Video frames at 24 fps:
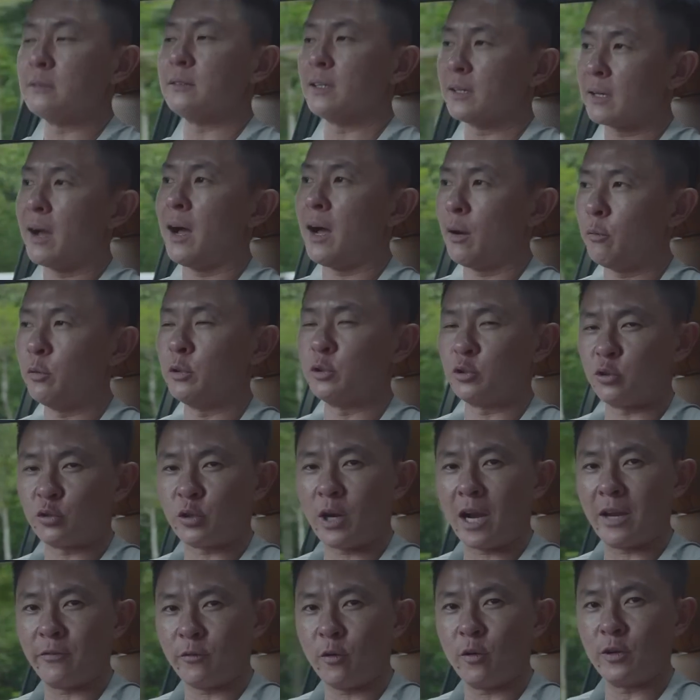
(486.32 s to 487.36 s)
the car will
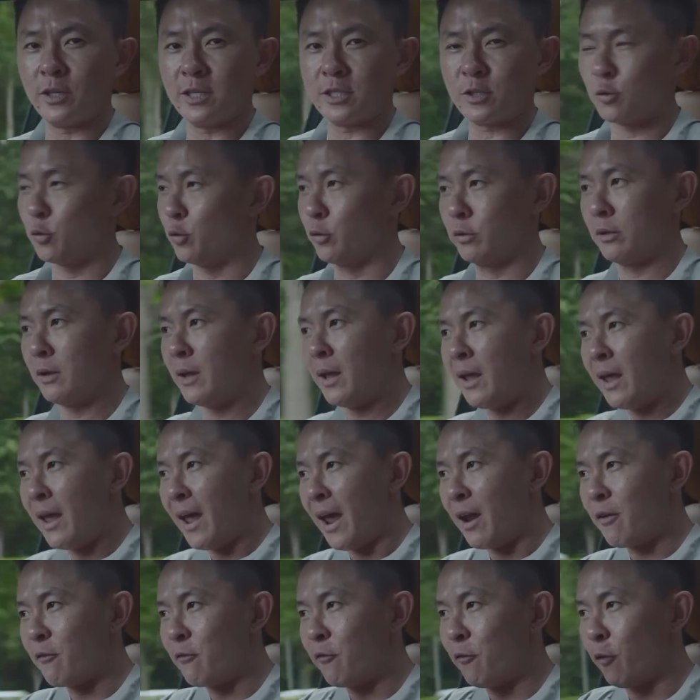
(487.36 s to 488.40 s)
drive on its own
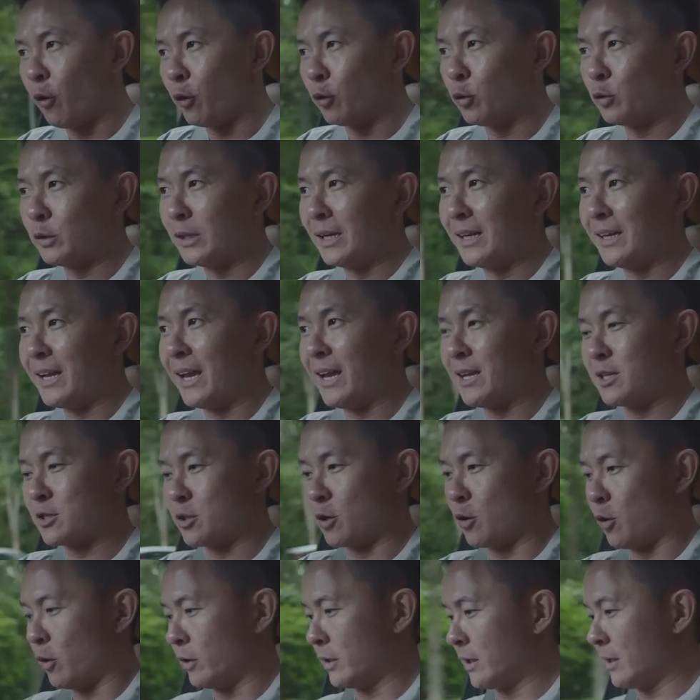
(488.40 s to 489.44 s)
and follow the lanes
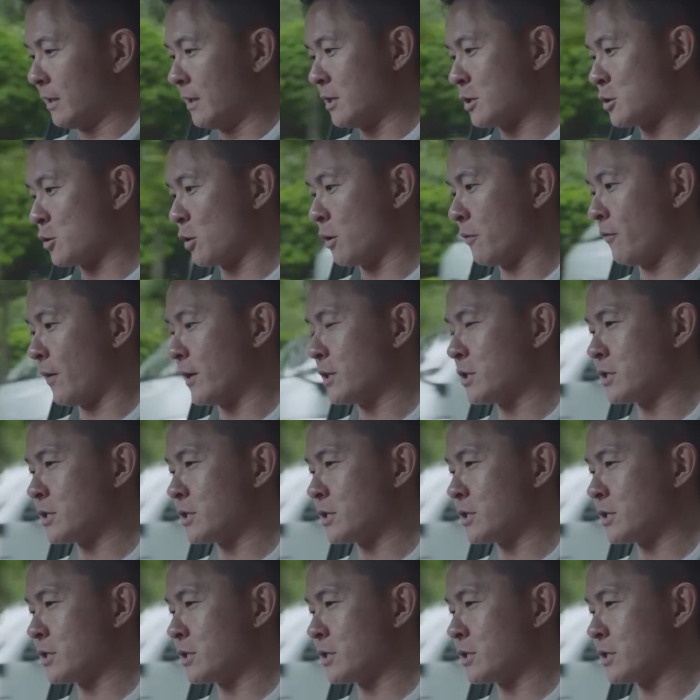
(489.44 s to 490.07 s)
accordingly. So if I